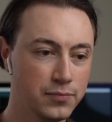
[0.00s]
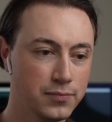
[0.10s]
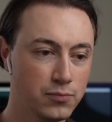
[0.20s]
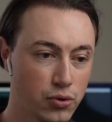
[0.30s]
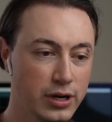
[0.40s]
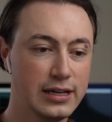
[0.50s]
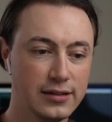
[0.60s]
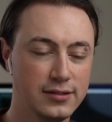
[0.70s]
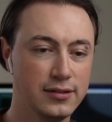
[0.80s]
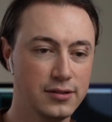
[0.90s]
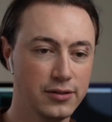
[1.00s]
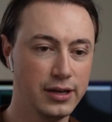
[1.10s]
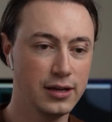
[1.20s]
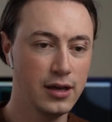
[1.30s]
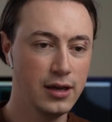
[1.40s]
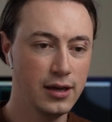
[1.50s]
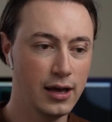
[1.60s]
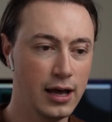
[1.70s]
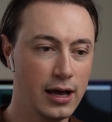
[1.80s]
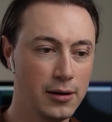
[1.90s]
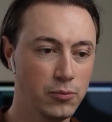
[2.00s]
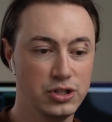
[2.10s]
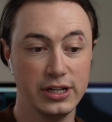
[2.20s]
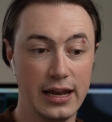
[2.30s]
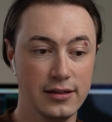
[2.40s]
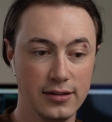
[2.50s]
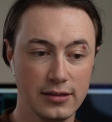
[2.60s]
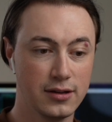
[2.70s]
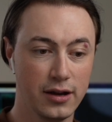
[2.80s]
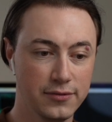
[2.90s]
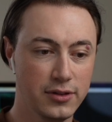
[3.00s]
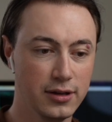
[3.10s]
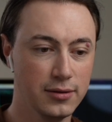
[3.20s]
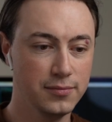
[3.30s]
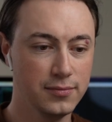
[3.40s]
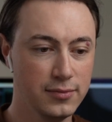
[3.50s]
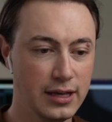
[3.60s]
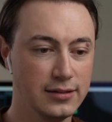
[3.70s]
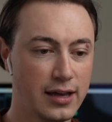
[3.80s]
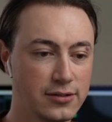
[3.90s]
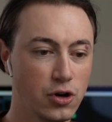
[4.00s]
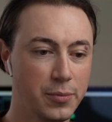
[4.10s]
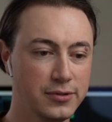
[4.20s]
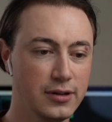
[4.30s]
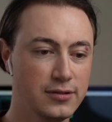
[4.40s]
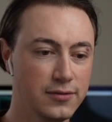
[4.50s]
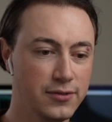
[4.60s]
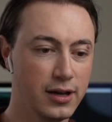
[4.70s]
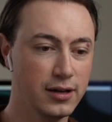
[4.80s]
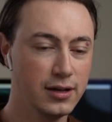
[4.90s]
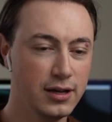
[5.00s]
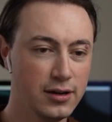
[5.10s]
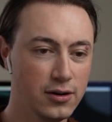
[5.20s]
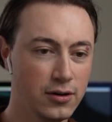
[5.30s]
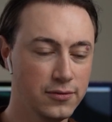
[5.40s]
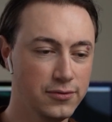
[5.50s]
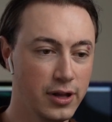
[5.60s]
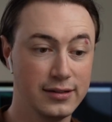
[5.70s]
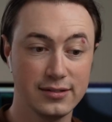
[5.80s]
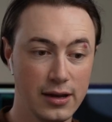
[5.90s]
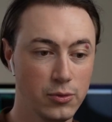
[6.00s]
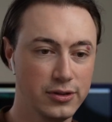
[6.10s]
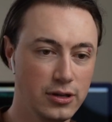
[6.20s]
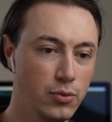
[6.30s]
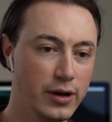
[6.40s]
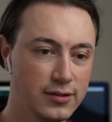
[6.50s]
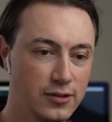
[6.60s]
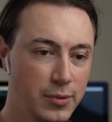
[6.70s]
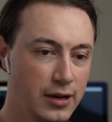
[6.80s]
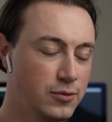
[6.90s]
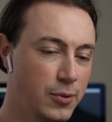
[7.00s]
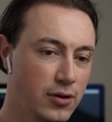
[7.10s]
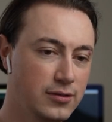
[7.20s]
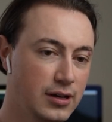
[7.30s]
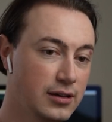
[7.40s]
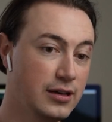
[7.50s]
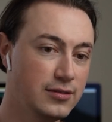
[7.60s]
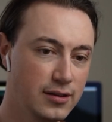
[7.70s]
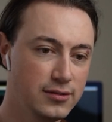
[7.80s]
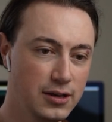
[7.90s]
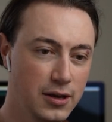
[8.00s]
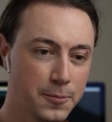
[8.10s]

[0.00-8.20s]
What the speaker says: pretty consistently. Which again is kind of the exact opposite of like, say, what the US has been experiencing, at least this year.